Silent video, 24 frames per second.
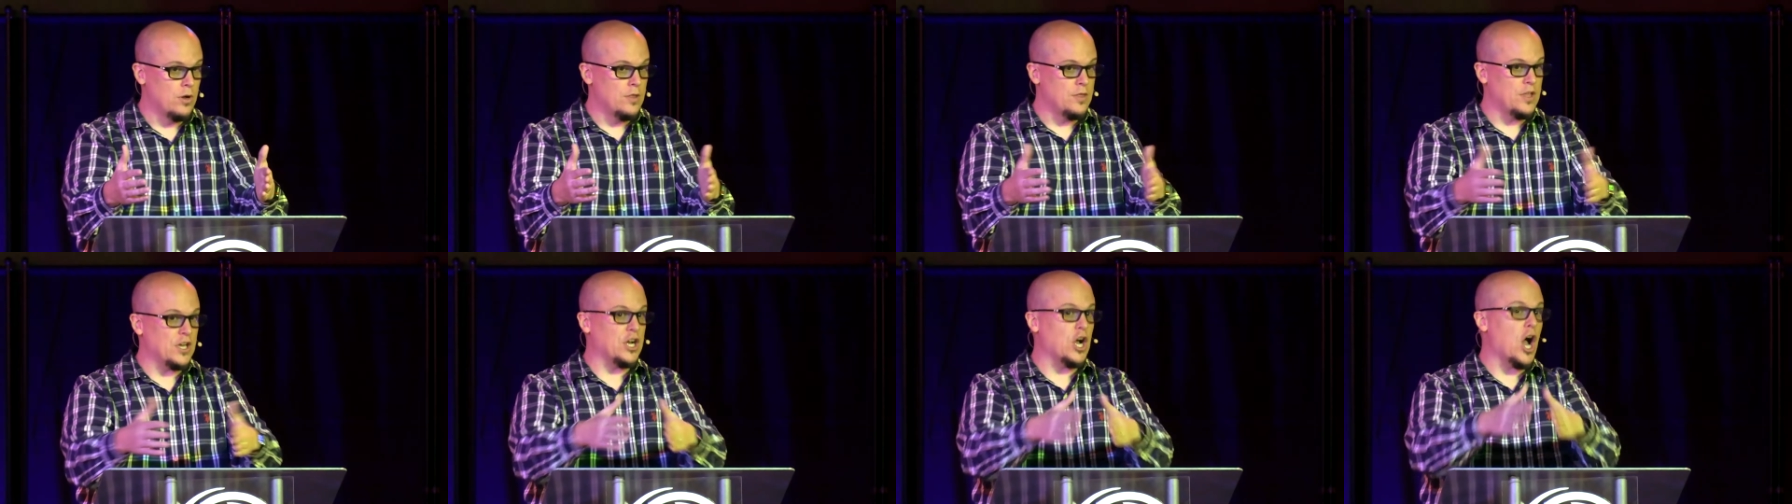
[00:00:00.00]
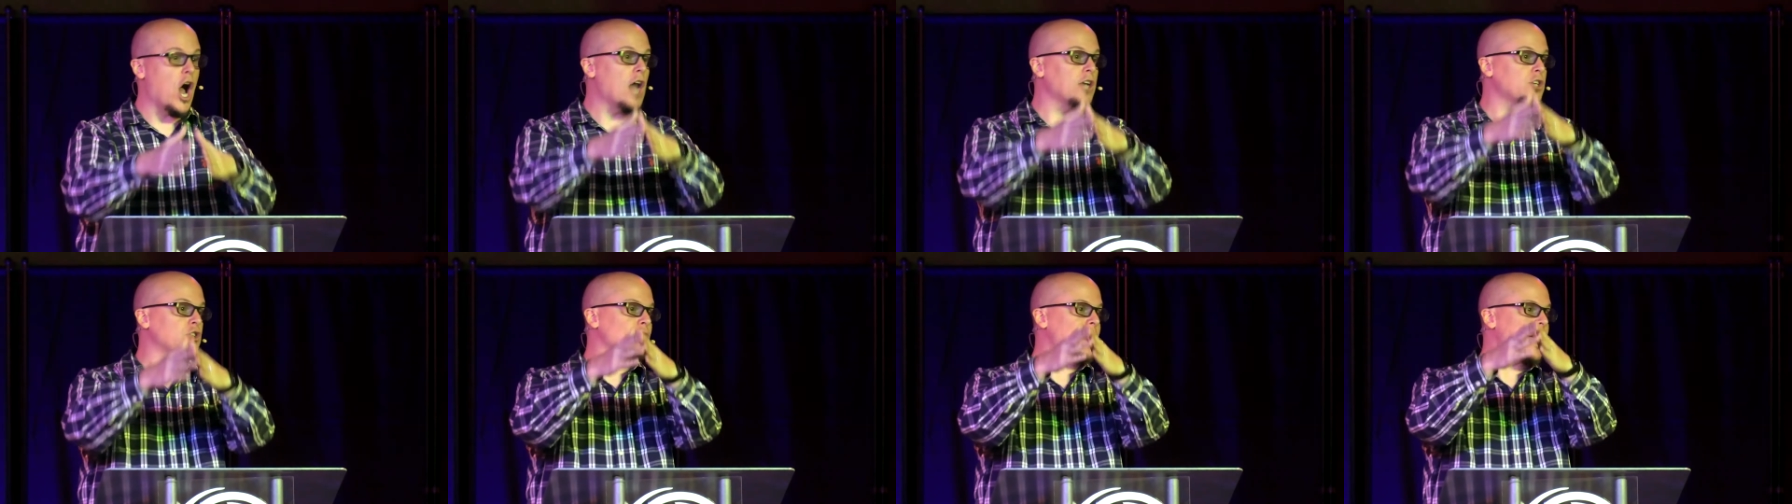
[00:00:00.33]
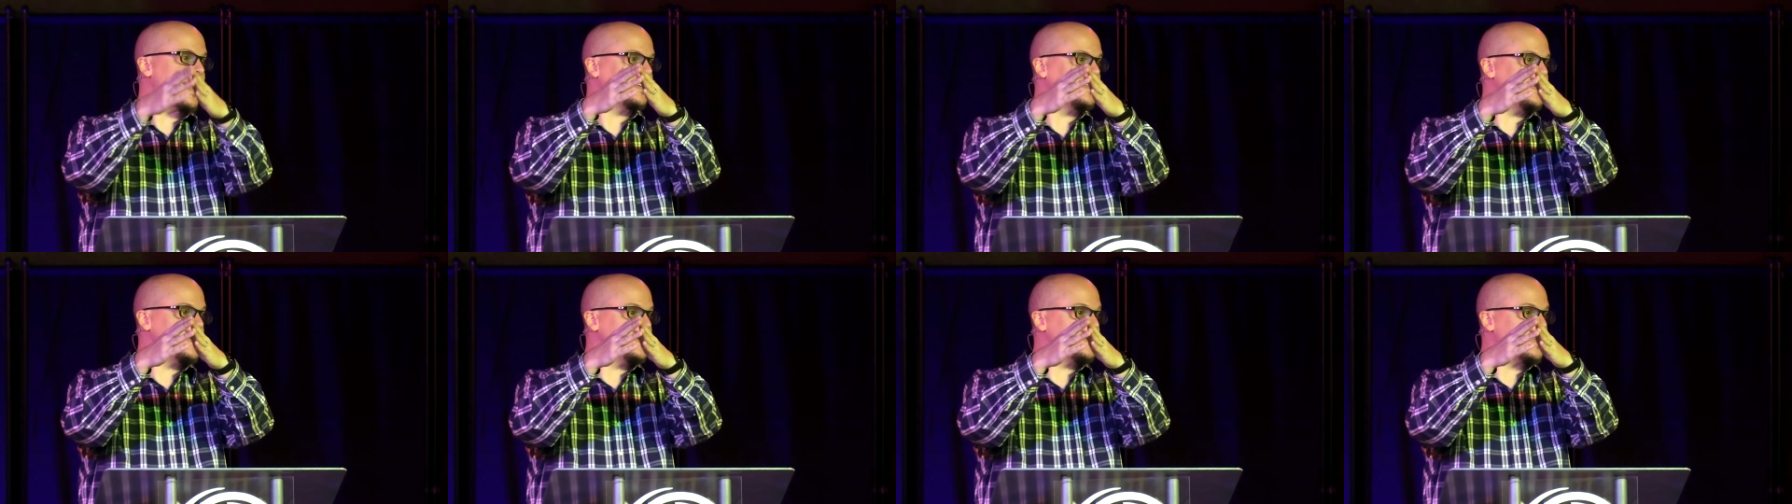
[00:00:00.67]
The
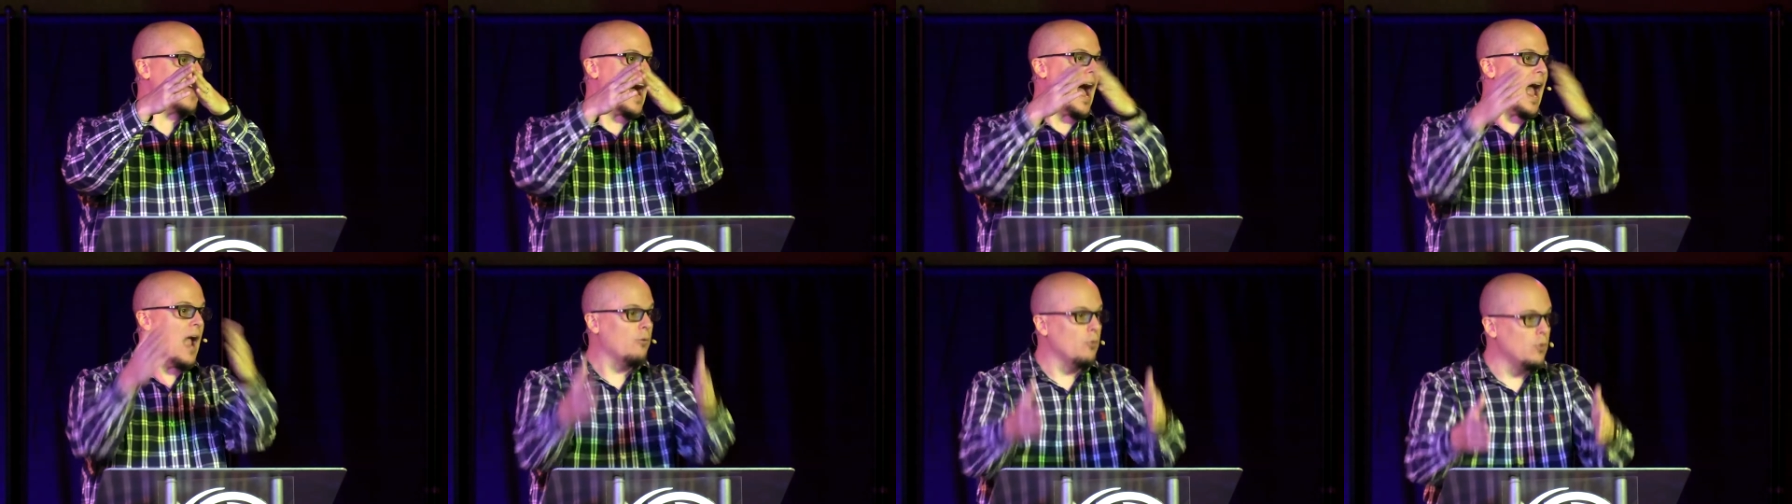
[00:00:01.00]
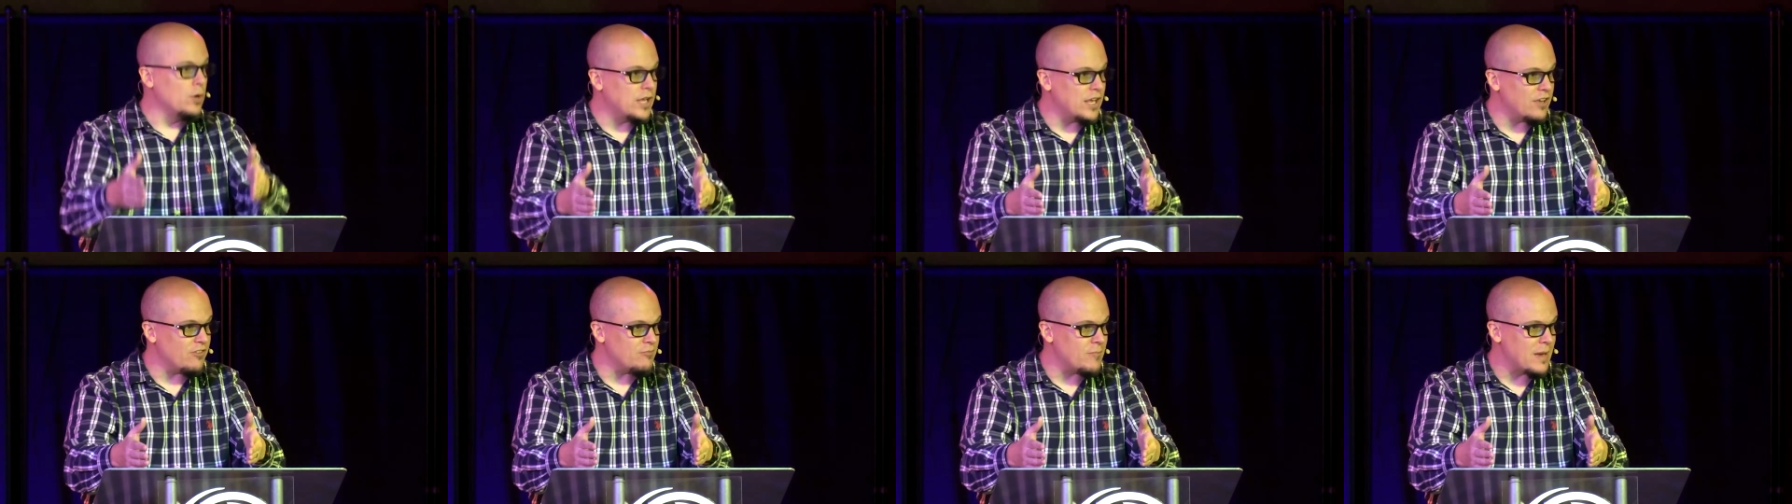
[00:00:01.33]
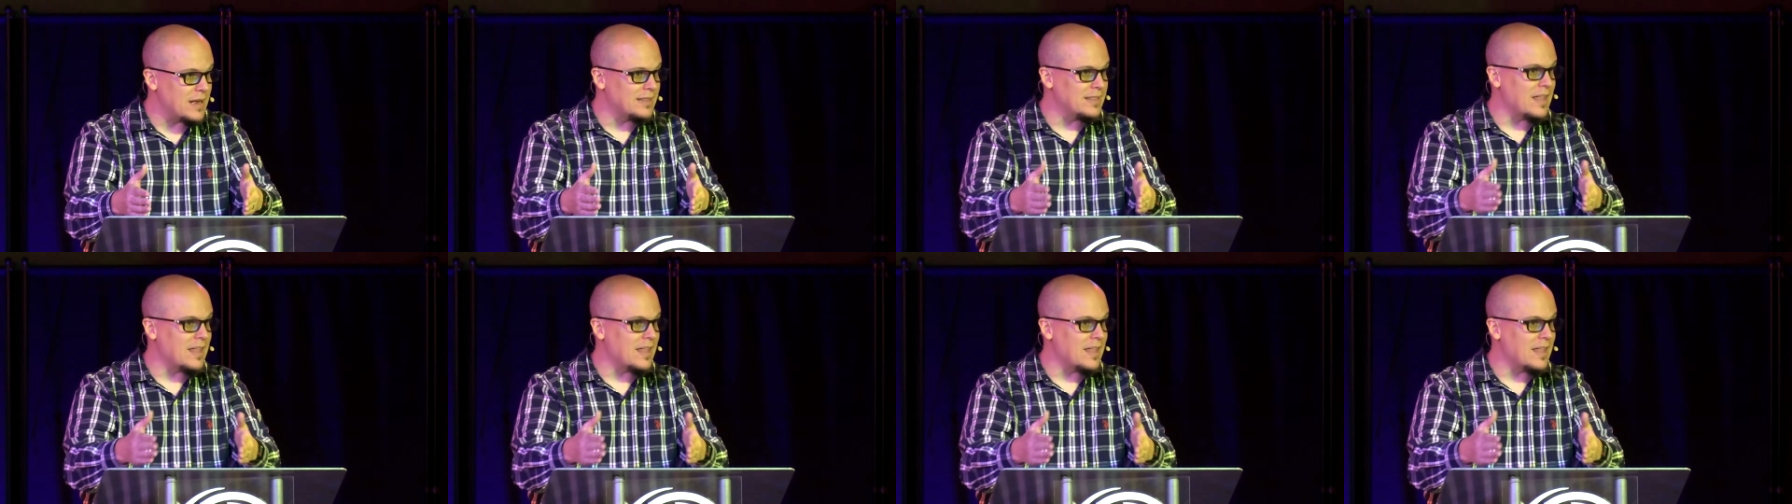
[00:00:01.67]
contract is, I will give my